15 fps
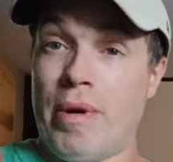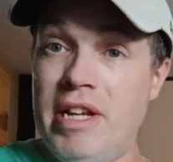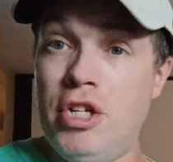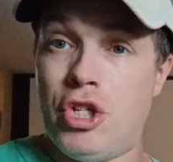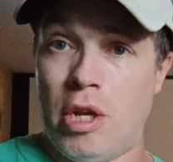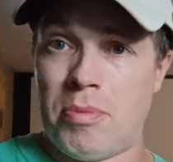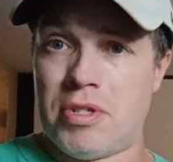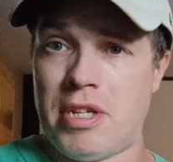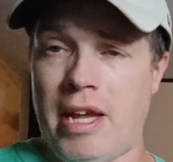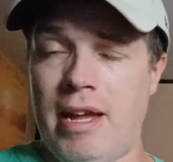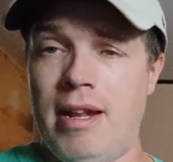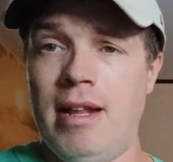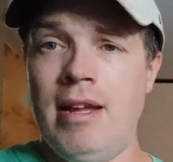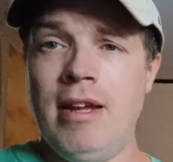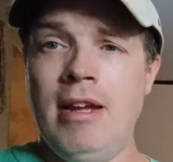
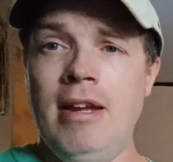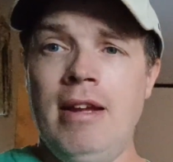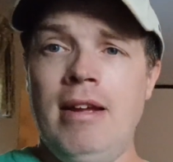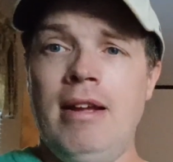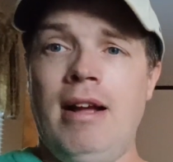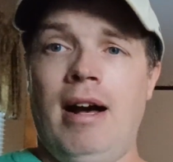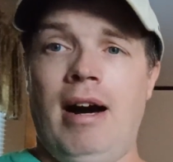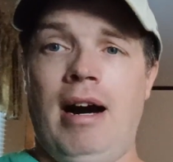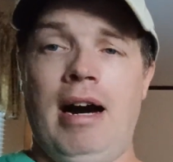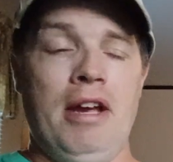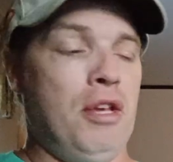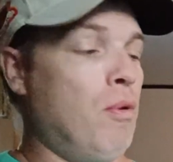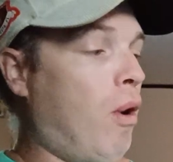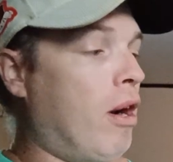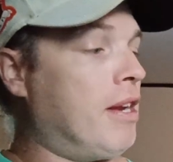chipset.
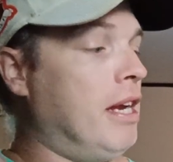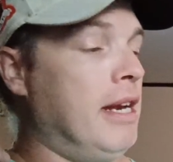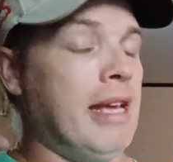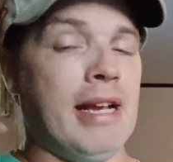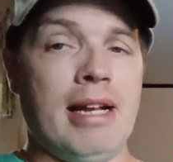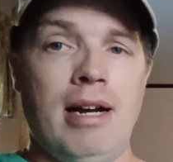You are getting